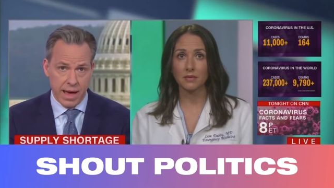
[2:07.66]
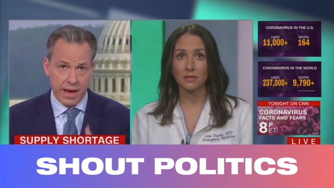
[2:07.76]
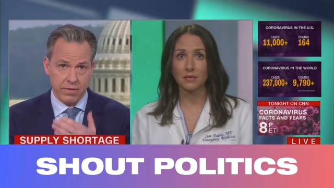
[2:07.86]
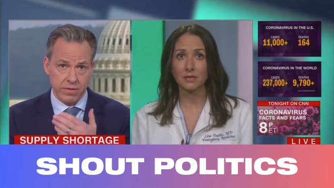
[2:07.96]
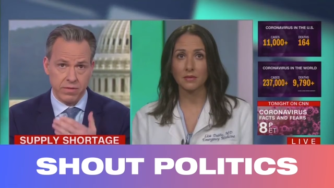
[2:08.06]

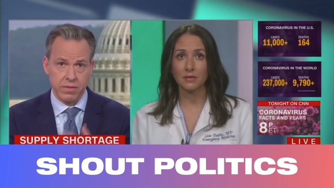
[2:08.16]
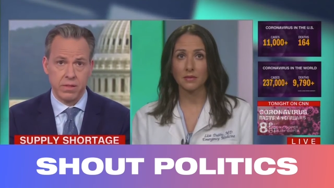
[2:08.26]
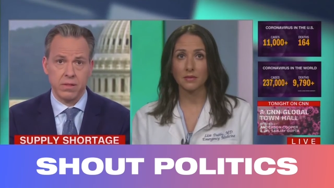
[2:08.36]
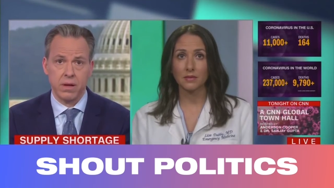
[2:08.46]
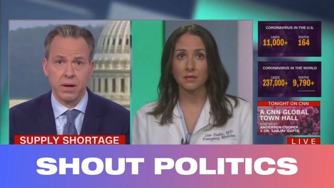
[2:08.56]
Speaker 1: masks
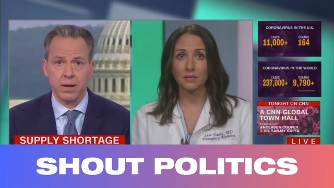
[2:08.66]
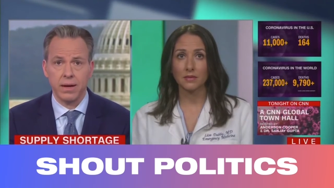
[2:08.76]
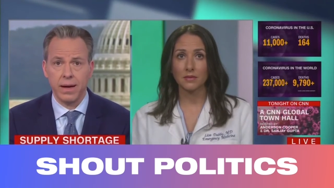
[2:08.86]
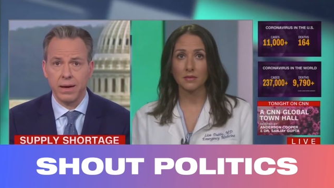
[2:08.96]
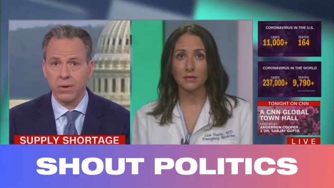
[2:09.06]

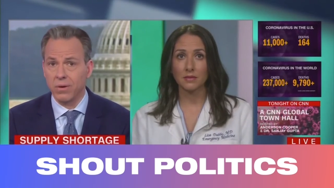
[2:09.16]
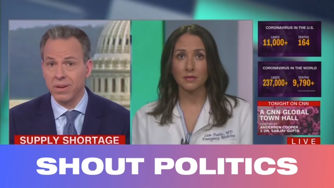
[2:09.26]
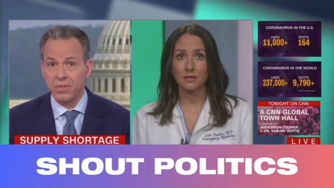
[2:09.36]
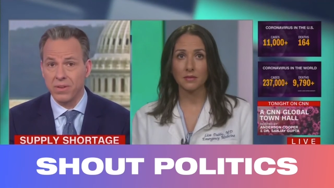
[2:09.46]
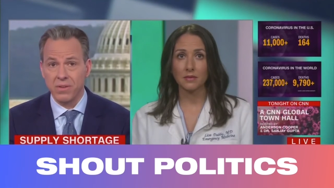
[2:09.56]
uh,
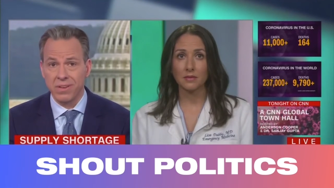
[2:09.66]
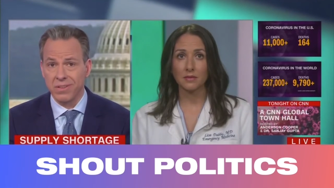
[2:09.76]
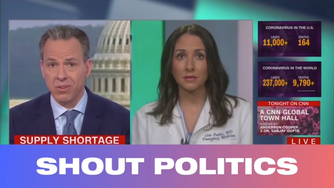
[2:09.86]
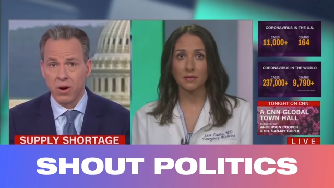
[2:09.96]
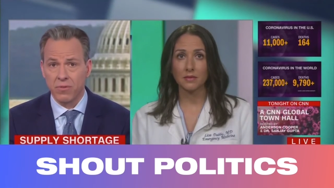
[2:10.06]
or even using
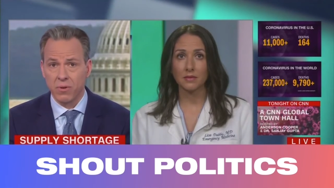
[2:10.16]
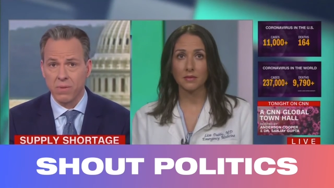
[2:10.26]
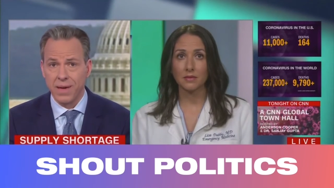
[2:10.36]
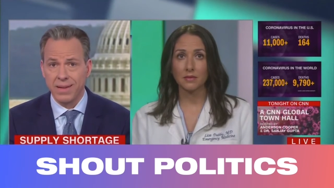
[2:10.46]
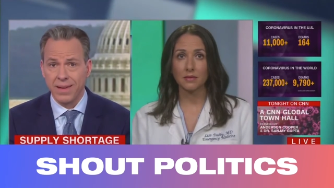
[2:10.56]
a scarf
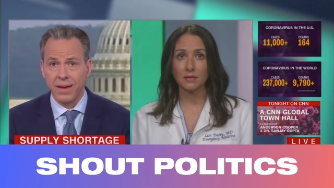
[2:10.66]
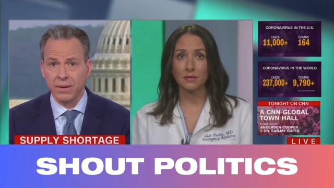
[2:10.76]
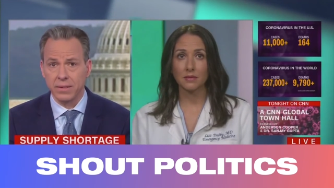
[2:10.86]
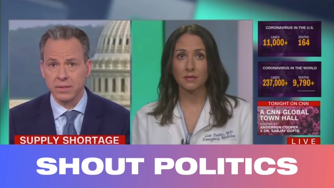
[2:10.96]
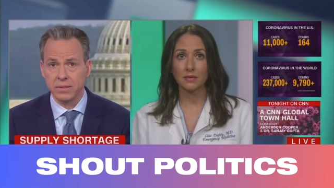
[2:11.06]
or a
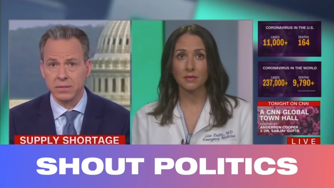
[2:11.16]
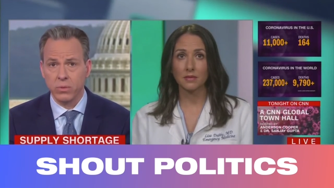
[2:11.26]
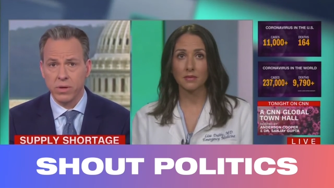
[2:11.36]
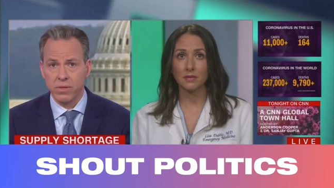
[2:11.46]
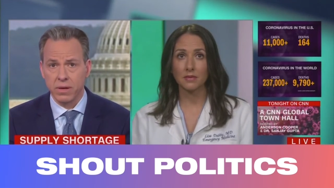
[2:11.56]
bandana.
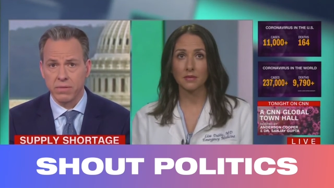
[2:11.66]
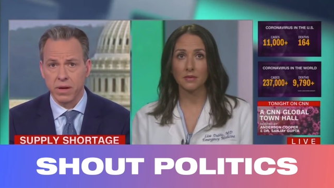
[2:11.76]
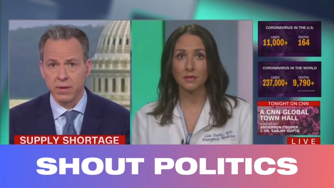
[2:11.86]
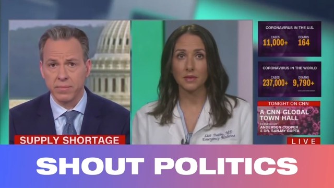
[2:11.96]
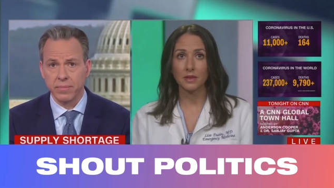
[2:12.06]
What do you think of
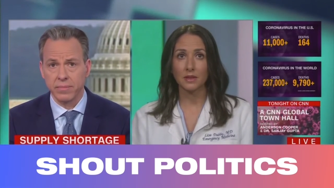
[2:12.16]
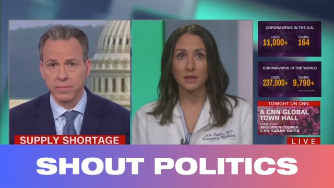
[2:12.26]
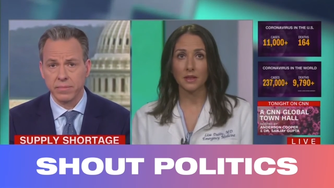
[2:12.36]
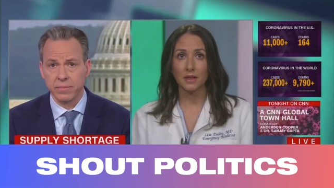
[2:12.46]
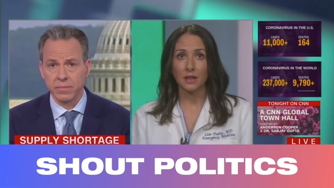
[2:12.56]
that?
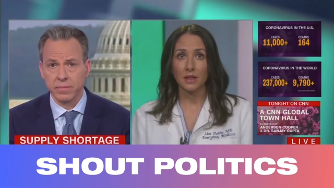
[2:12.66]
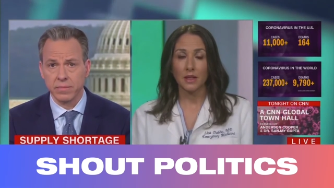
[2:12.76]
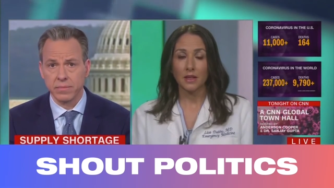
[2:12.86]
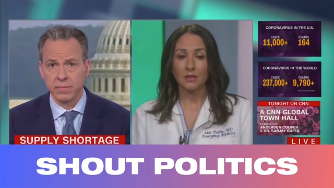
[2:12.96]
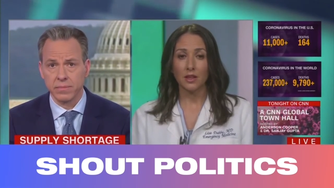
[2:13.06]

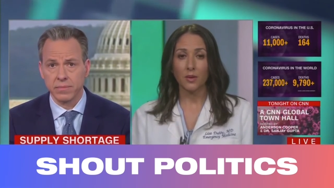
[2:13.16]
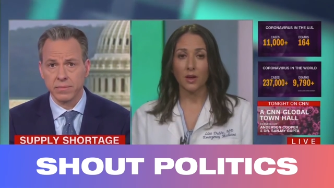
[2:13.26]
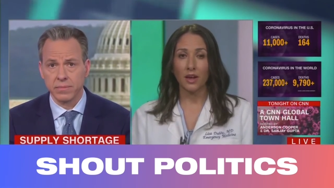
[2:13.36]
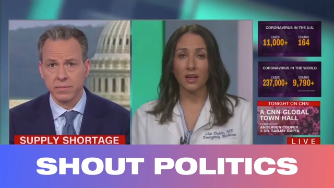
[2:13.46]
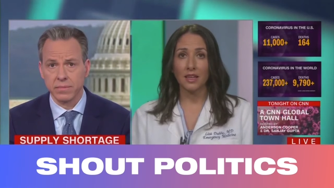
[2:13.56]

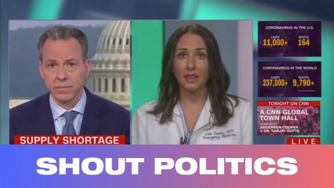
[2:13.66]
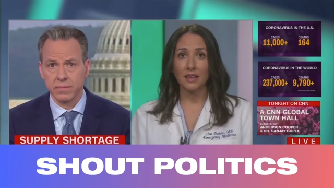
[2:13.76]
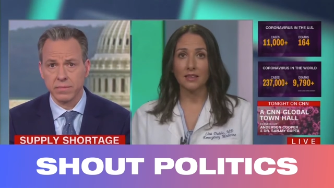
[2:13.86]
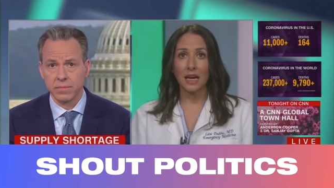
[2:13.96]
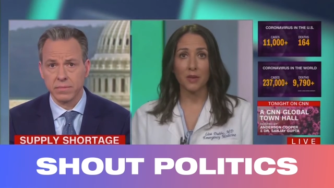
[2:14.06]
Speaker 2: So I think
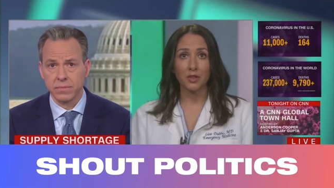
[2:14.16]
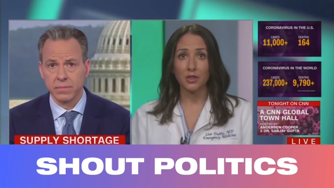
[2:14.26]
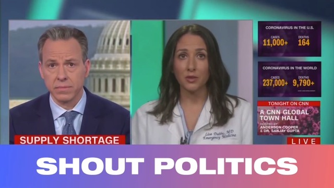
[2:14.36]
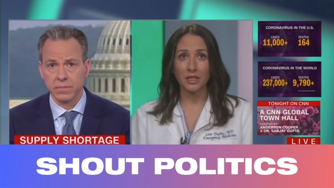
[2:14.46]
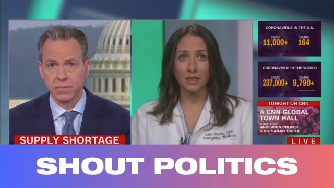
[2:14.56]
that's
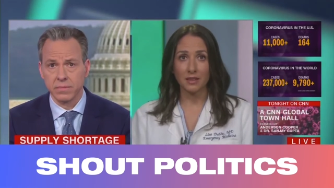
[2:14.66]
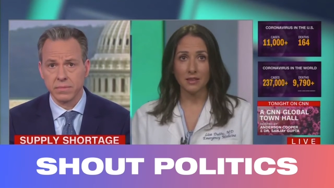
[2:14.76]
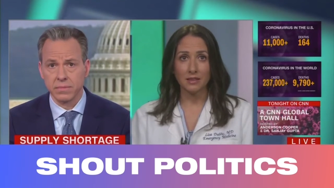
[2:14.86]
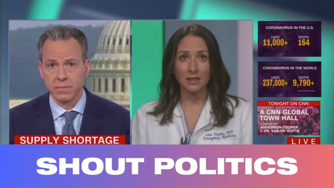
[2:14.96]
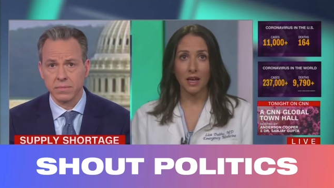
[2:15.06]
absolutely
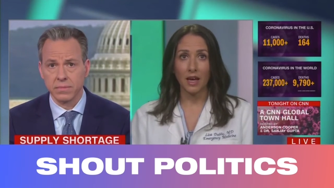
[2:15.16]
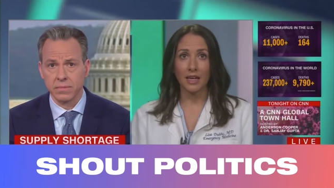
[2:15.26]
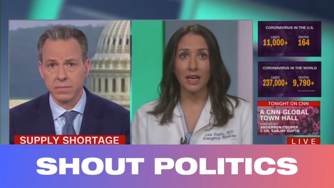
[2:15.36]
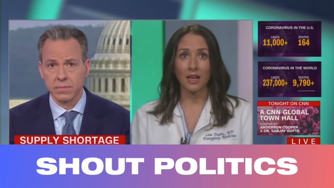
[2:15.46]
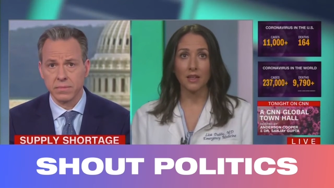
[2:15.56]
ridiculous.
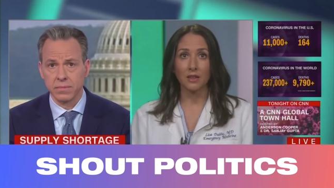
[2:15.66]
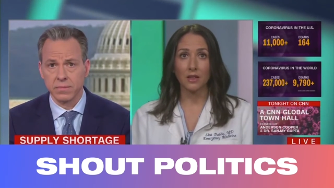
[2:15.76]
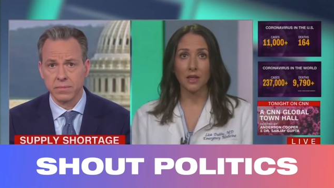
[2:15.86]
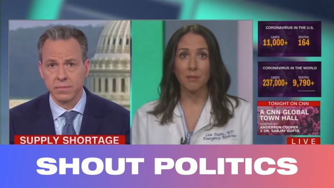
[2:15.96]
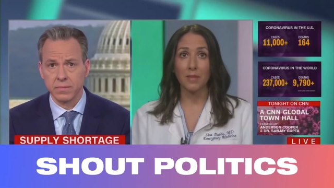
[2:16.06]
I can't
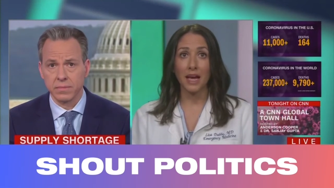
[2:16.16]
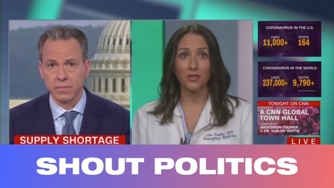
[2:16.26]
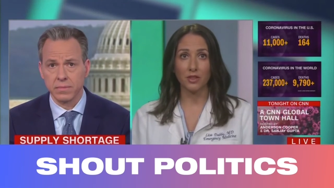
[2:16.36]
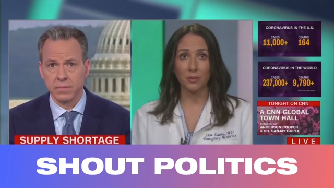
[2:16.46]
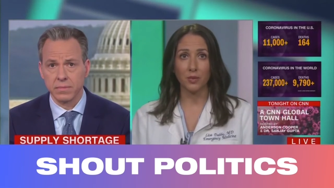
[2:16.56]

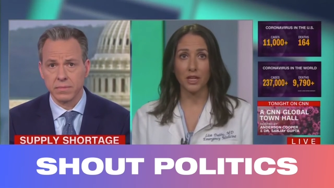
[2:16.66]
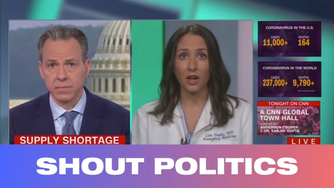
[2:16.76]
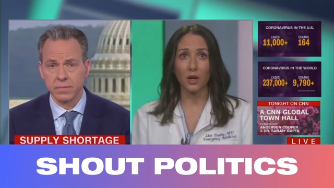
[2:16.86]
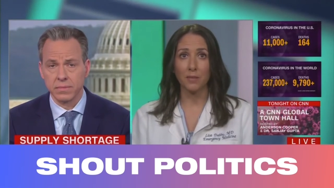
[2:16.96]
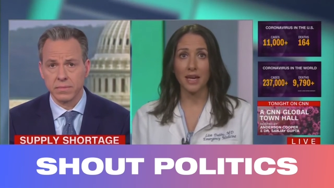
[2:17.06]
imagine
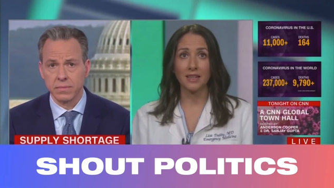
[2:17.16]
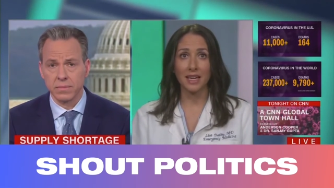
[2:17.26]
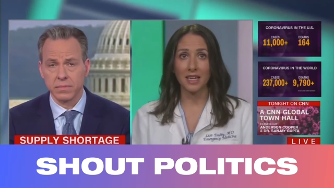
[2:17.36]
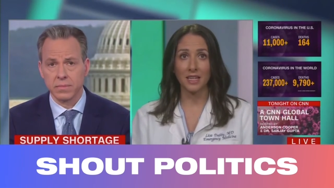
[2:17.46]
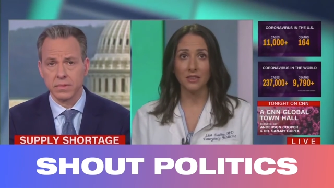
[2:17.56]
putting on a
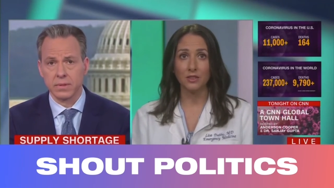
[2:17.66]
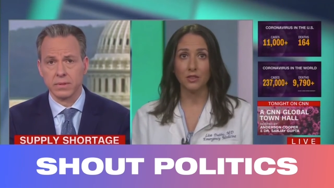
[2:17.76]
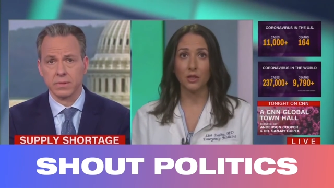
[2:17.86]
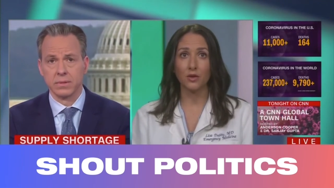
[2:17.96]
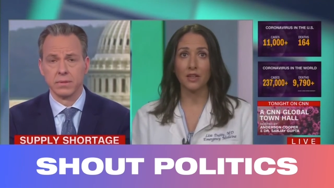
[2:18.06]
bandana
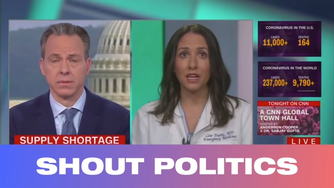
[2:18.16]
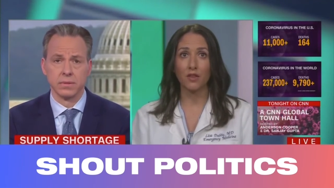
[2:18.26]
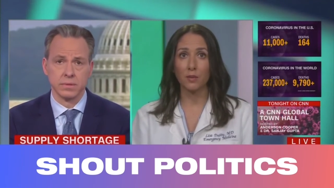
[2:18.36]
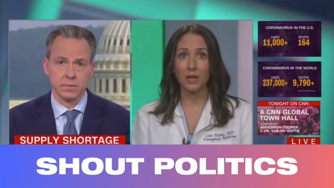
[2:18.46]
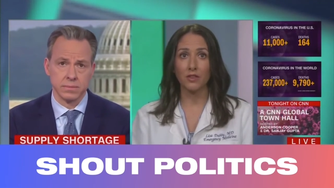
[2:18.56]
to go take
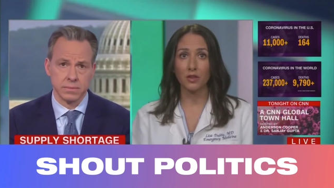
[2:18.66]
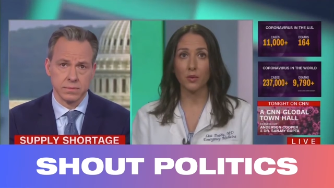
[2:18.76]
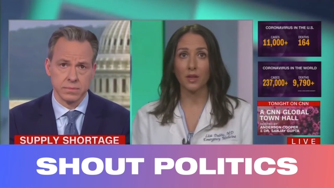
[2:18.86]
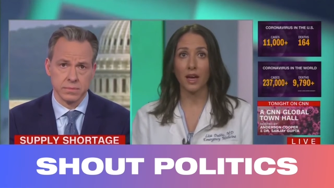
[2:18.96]
care of a patient